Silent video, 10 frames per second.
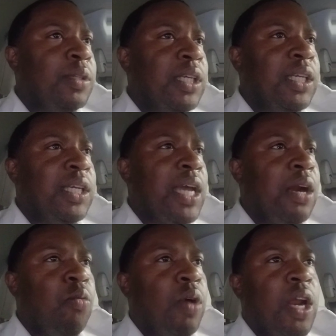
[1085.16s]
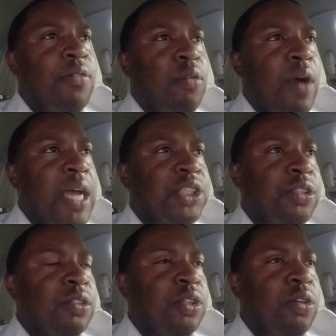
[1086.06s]
and then he got a whatever
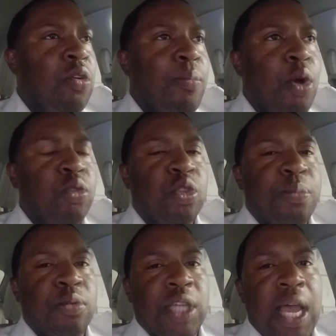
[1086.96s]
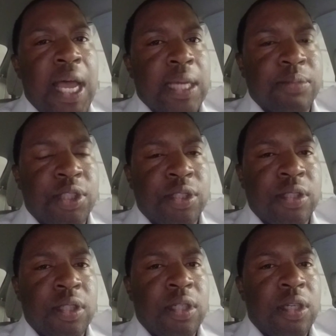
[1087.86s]
roster, multiple times.
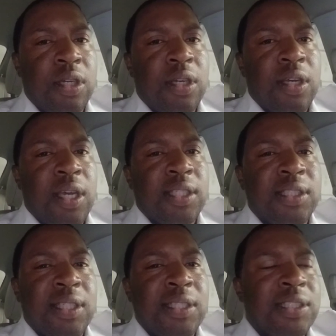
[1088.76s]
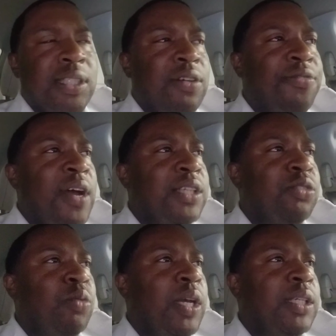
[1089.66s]
And he still finds
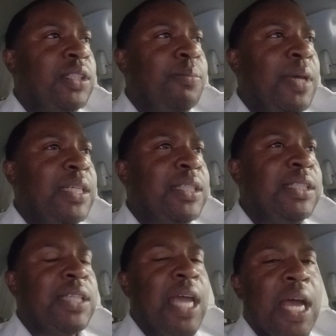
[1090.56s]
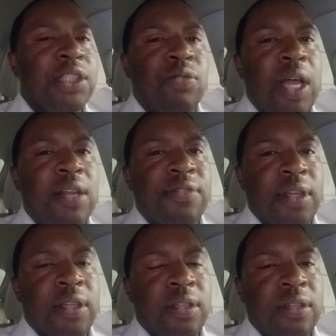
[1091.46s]
a way to make these guys
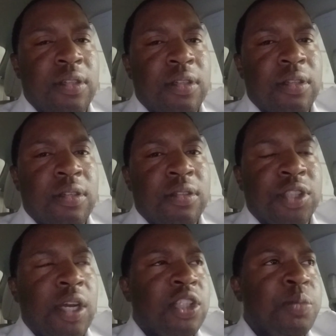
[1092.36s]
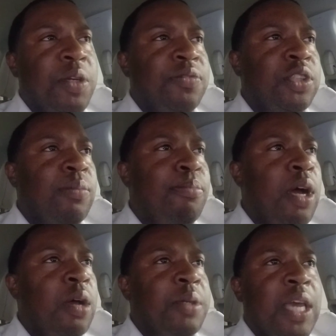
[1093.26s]
relevant. J.R. Smith is a
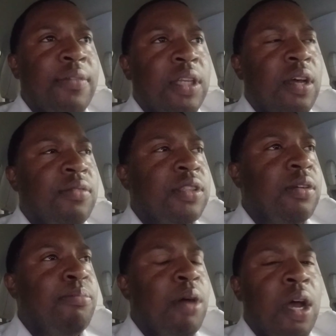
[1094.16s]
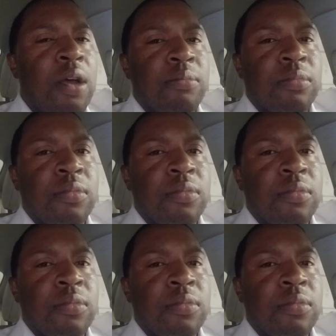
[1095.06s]
bum. Kevin Love is a bum.